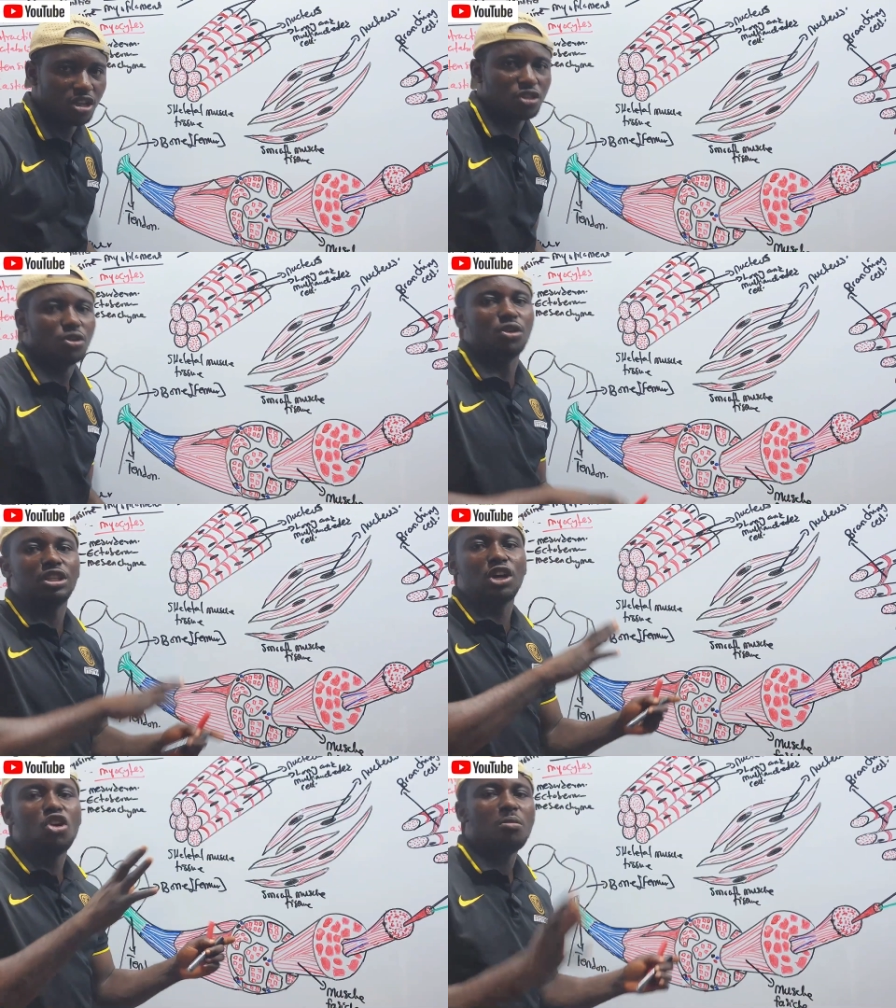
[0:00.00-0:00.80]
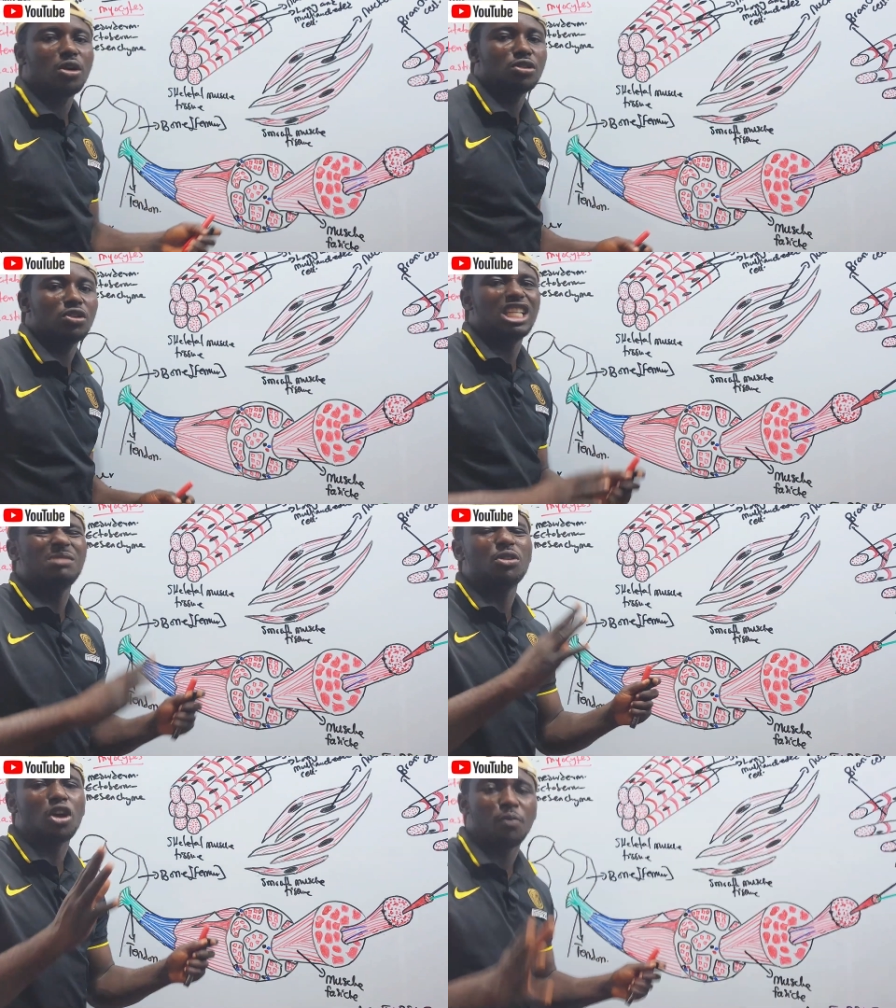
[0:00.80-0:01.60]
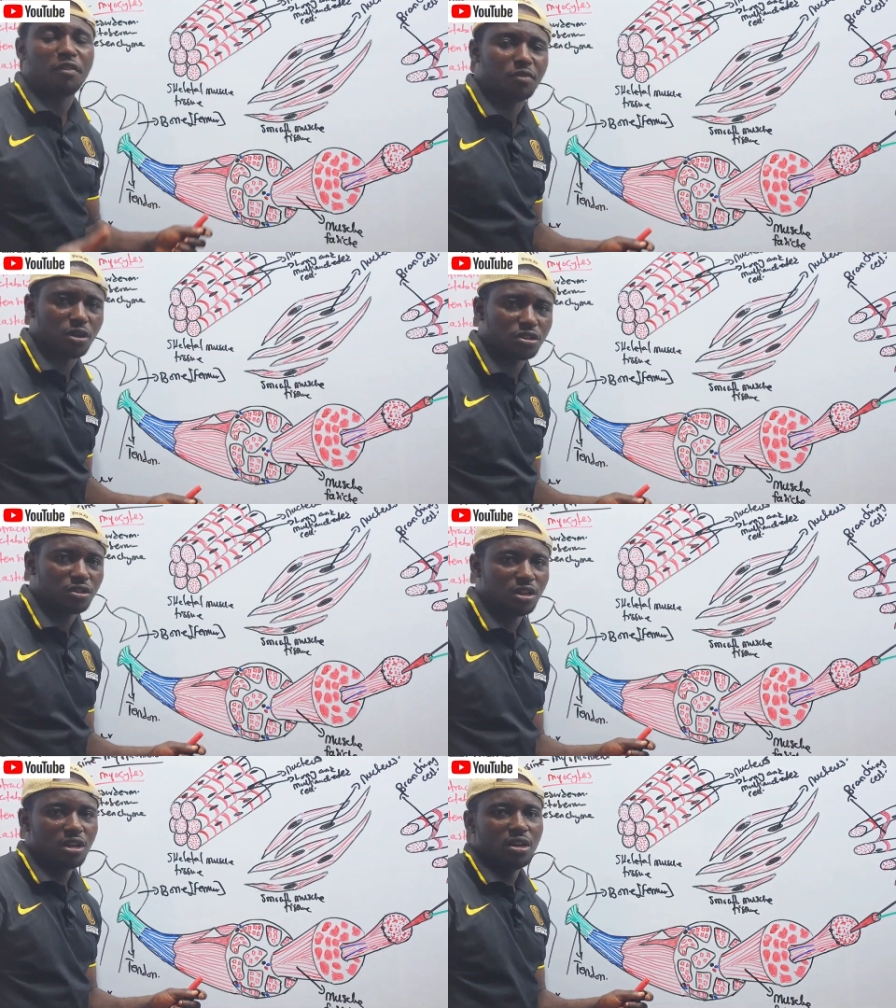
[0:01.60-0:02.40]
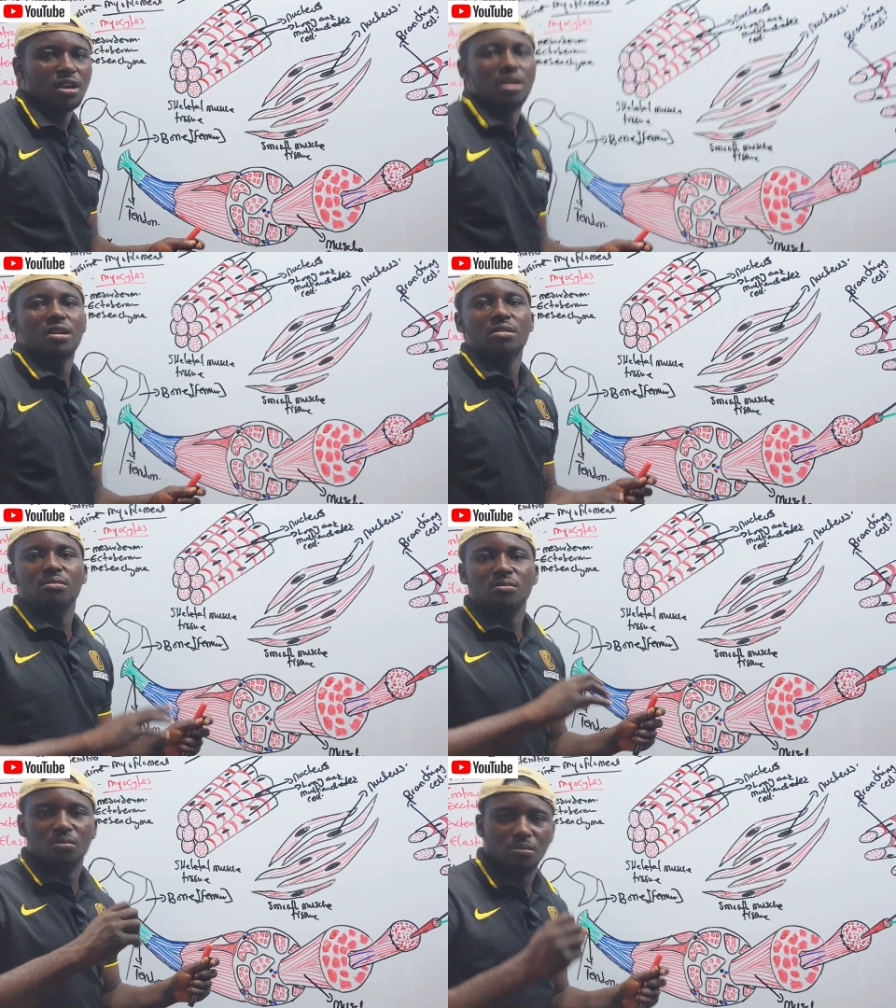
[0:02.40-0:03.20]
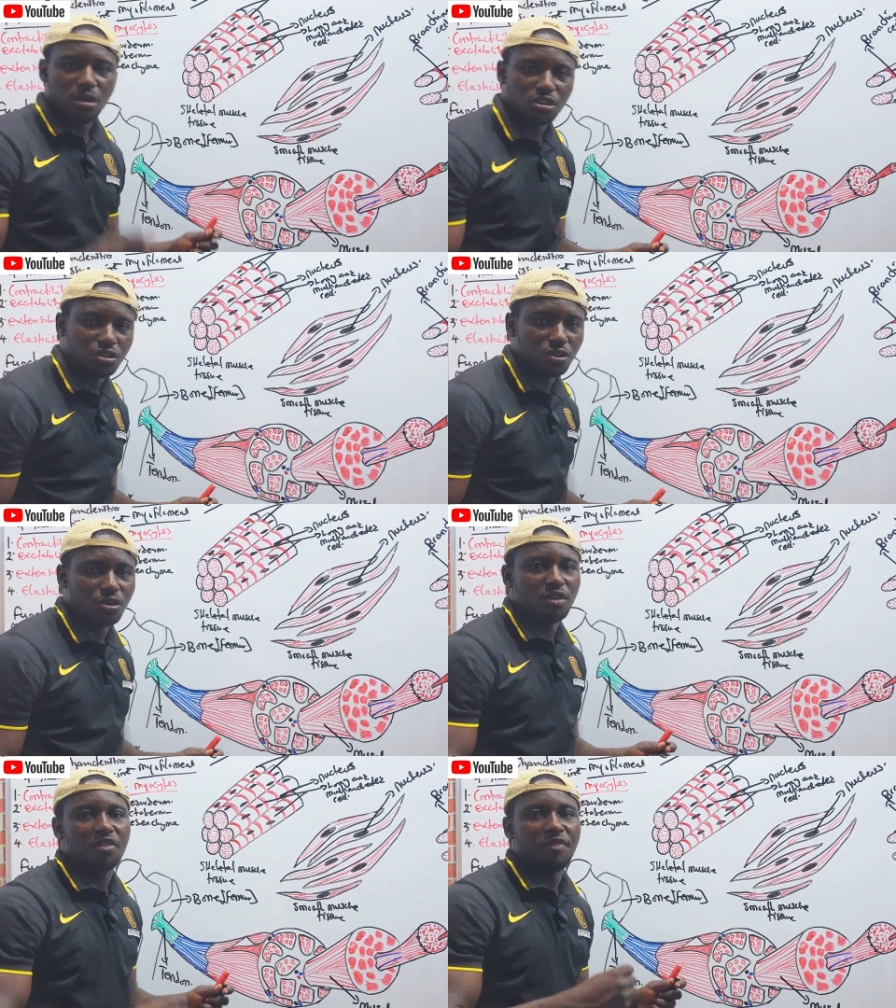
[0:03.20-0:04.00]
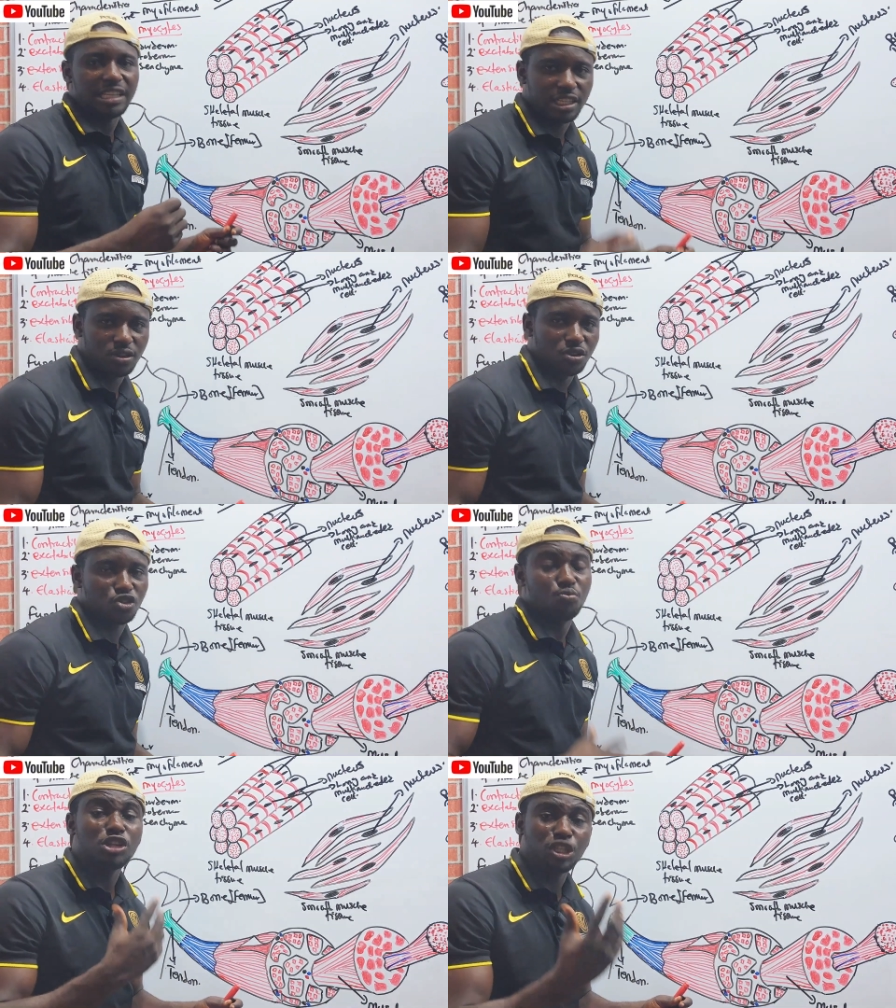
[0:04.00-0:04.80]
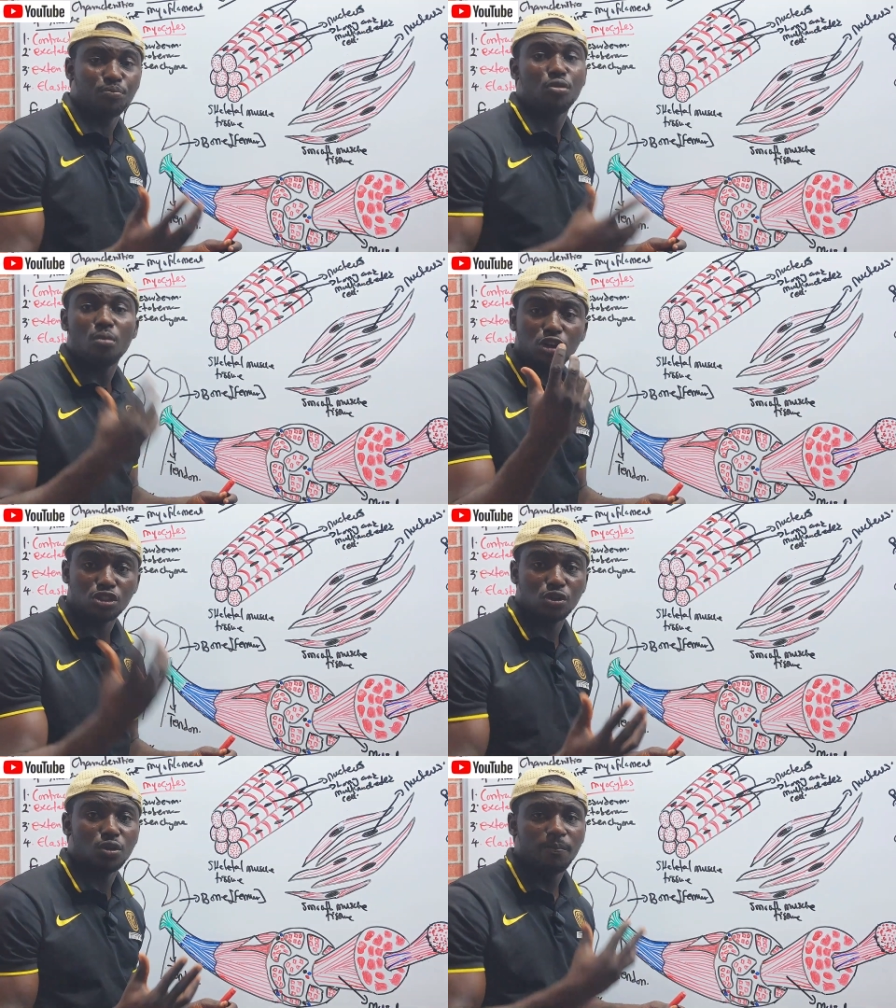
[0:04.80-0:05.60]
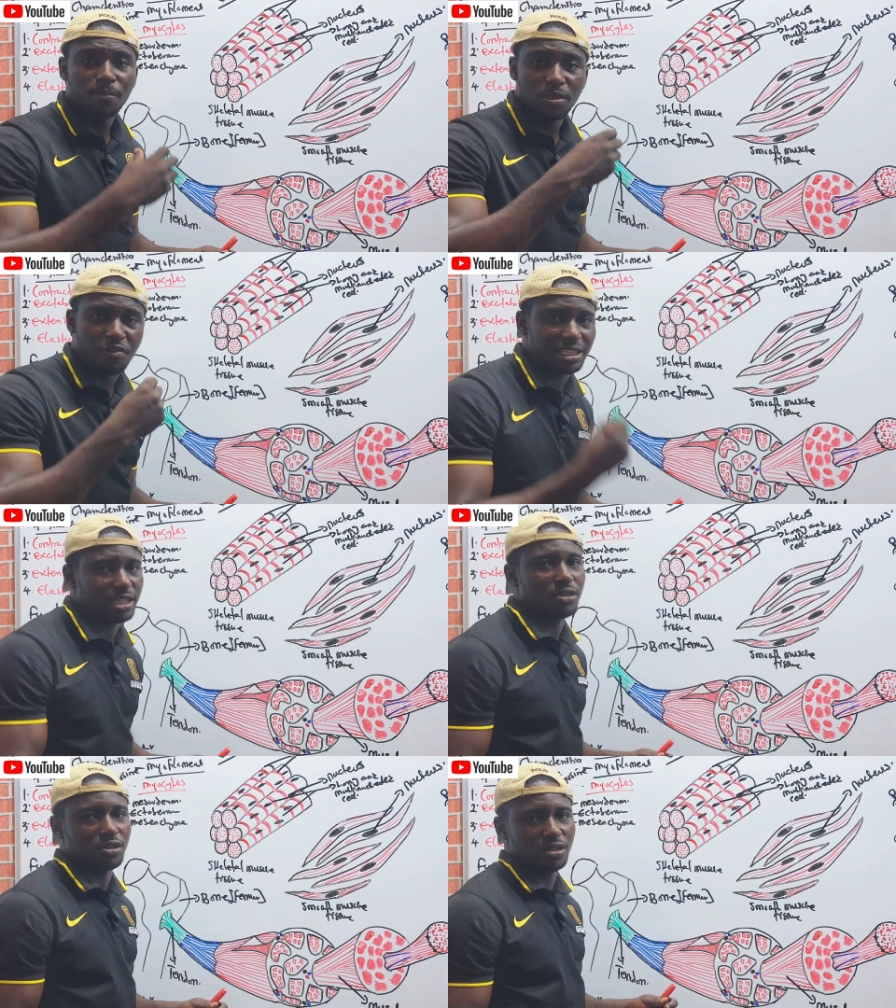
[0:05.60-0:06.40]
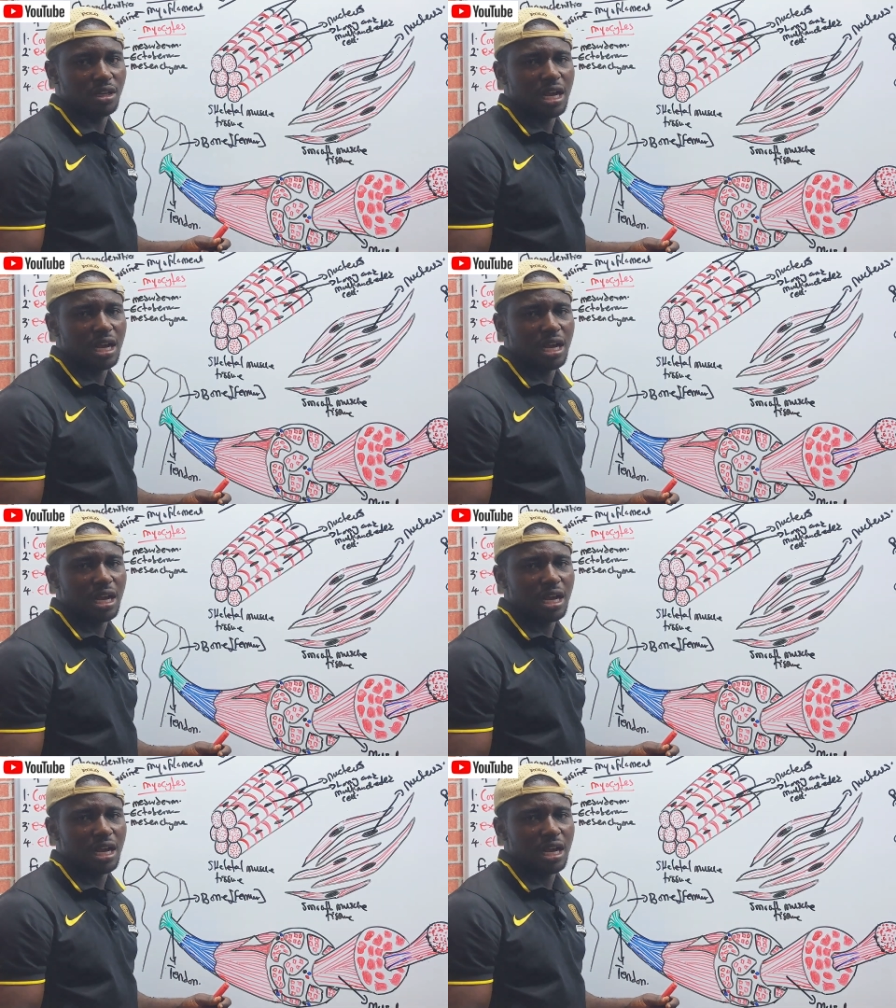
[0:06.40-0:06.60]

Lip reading: So the whole muscle is made up of what? Muscle fascicles, multiple muscle fascicles.